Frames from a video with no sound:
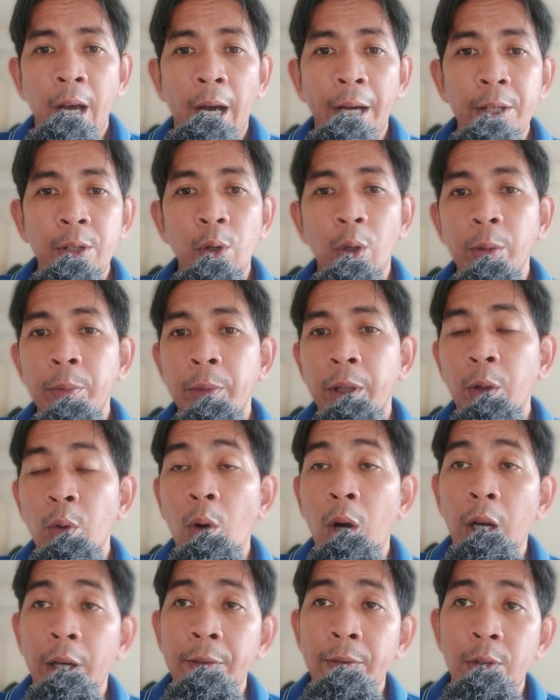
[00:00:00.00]
I told my
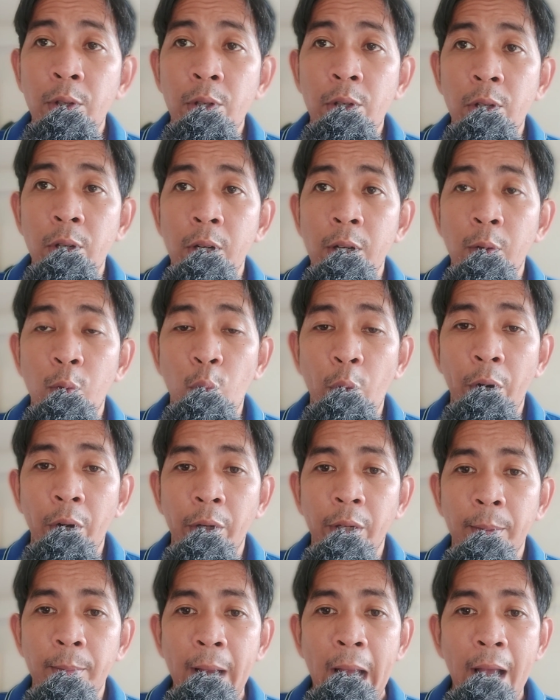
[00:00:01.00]
wife to start
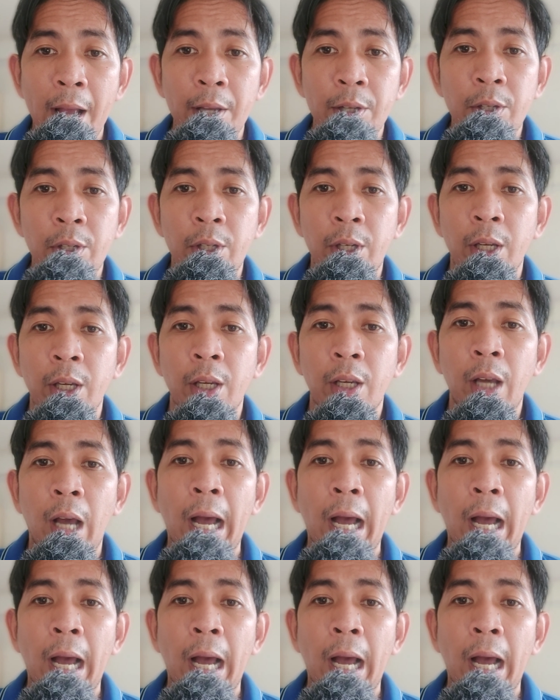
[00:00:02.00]
wearing a mask.